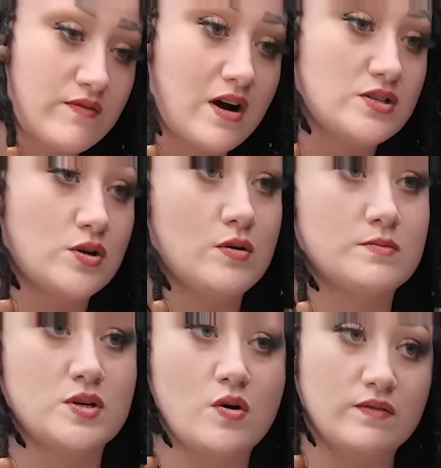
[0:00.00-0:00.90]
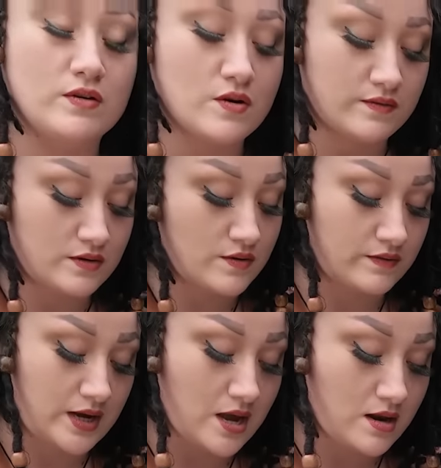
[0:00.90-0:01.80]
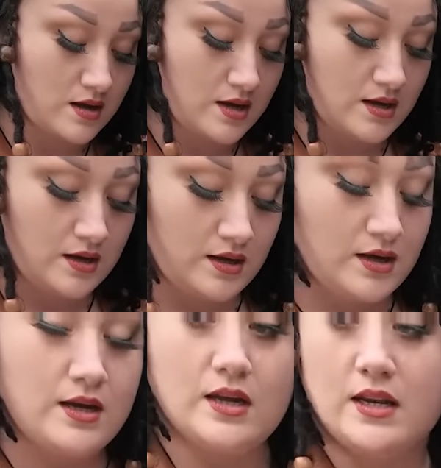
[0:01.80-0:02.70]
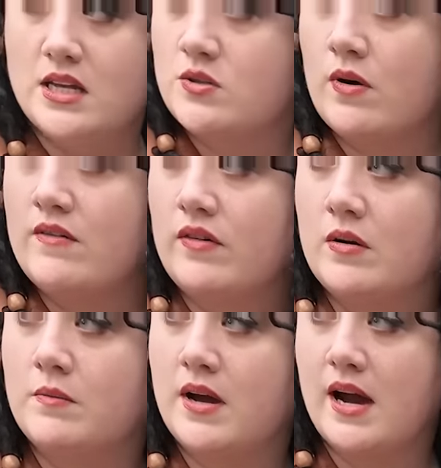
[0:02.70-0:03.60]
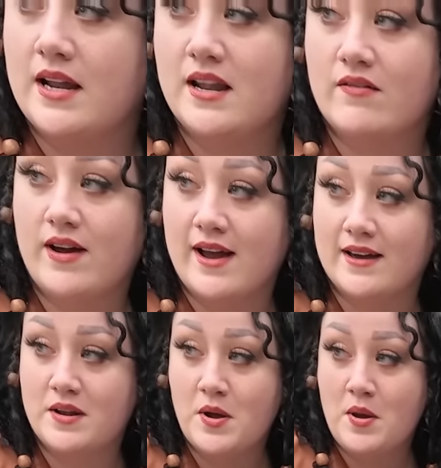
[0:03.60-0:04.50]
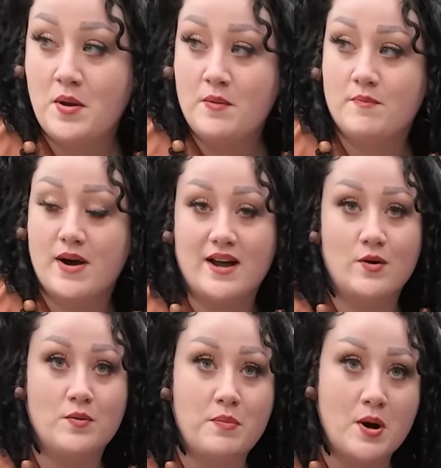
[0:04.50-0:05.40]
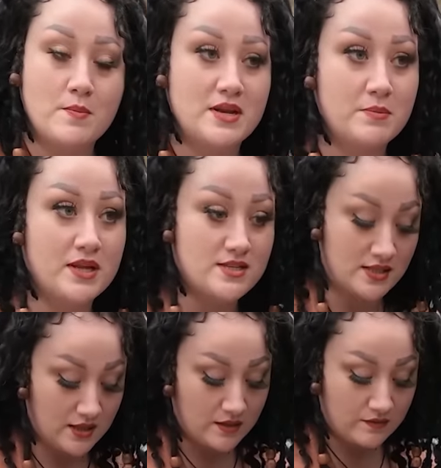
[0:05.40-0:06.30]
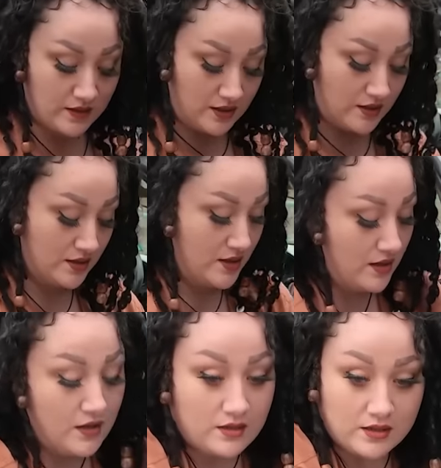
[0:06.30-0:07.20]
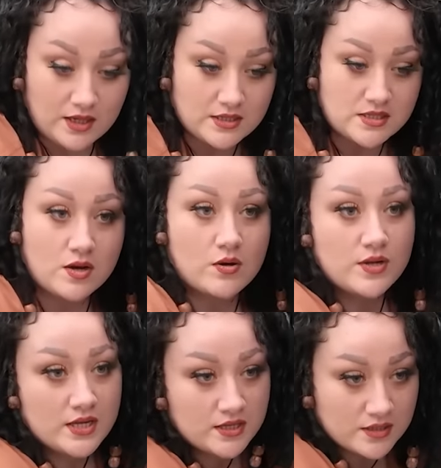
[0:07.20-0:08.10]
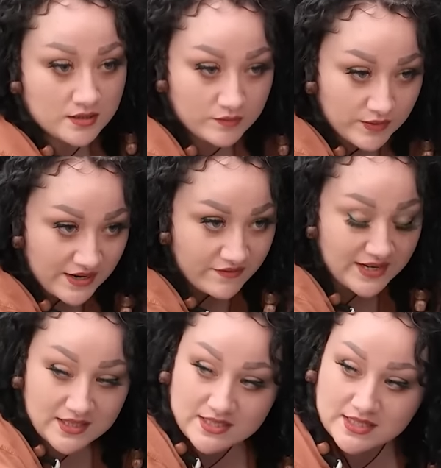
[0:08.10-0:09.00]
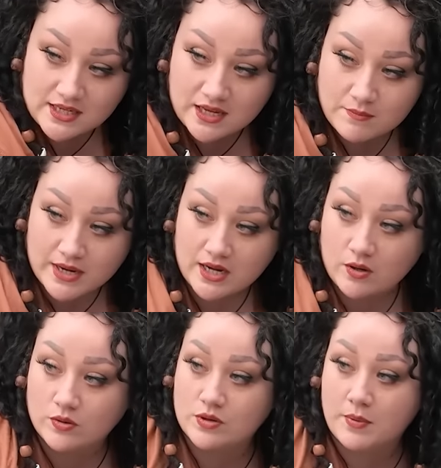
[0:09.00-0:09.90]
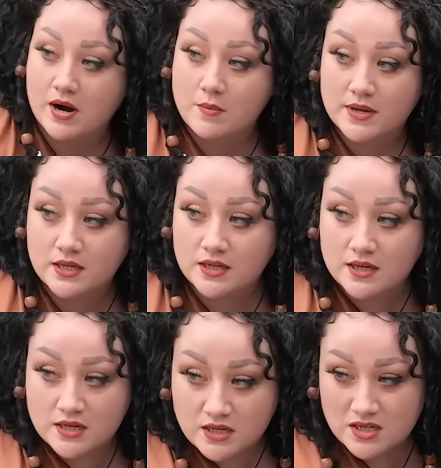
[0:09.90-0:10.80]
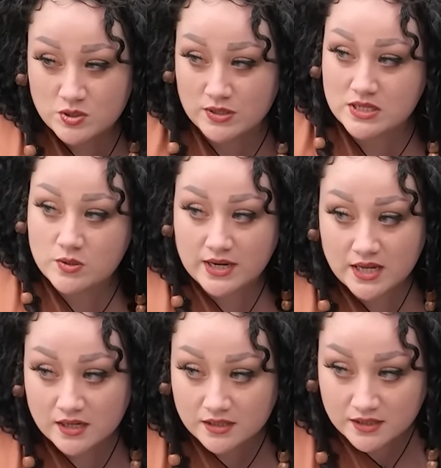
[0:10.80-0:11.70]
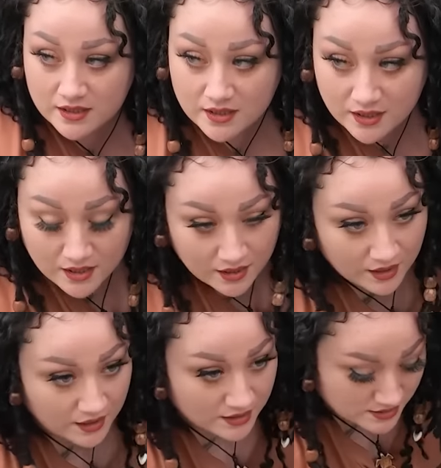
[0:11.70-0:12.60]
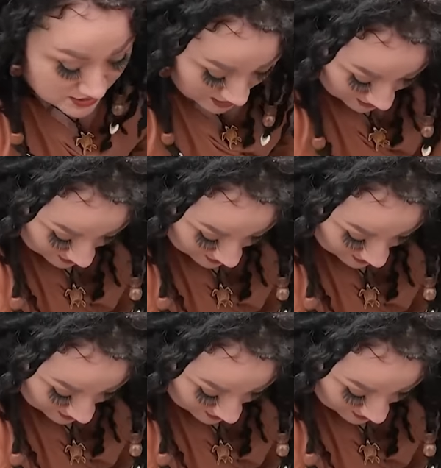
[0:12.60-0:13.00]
foster homes over and over and over again. And each one of them, I never had my own permanent place to live. And so when I finally did get my own apartment, 2020 hit, and